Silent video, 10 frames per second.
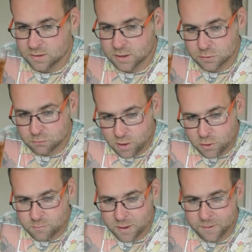This
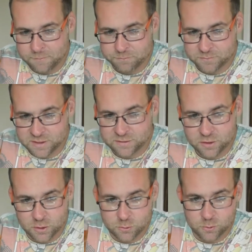aroma, you
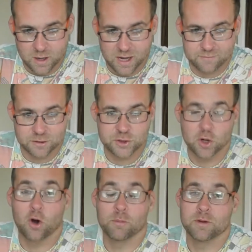do have a
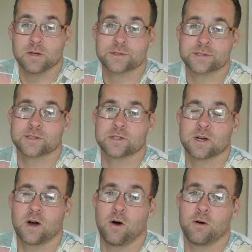sharpness
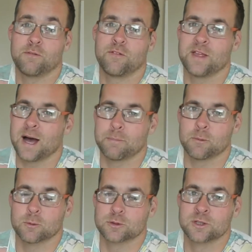of the
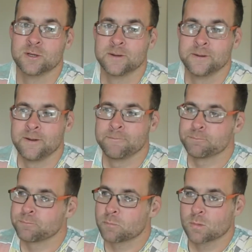apples,
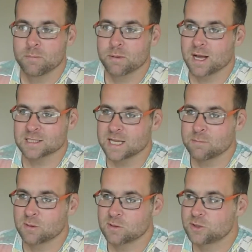but like I say,
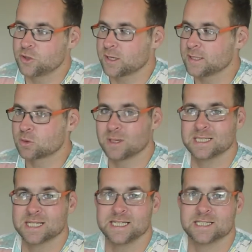what we're chucking
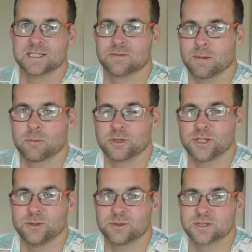20 litres of apple
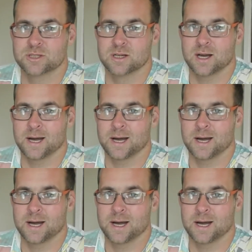juice.